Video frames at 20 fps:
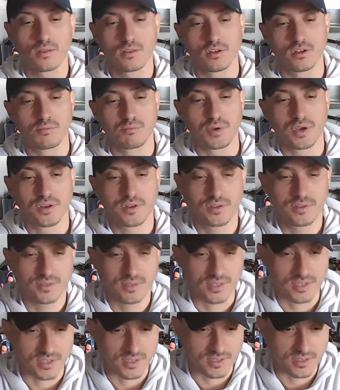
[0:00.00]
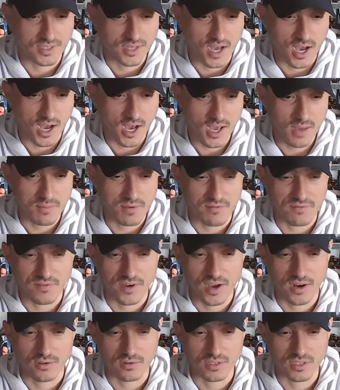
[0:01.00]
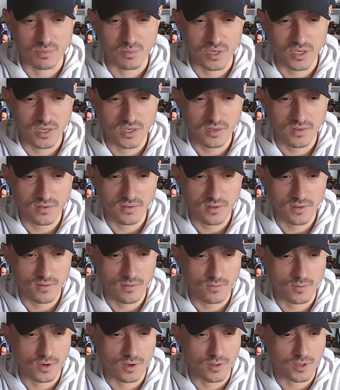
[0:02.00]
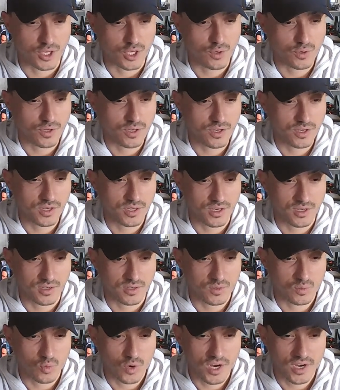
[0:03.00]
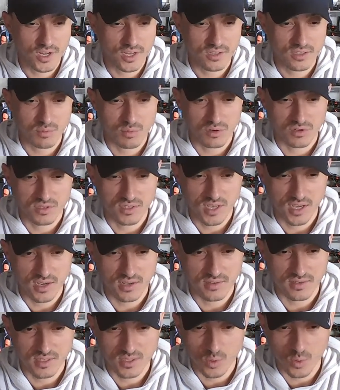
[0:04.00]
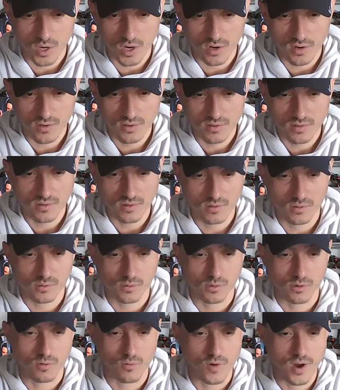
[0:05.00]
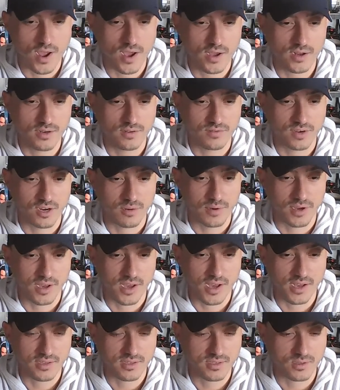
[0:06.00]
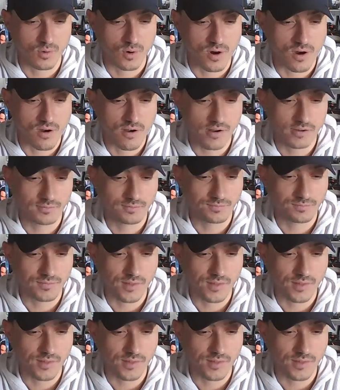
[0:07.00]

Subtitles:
The dependence is time and final speed, while the unit is radians per second squared, or rad divided by s squared.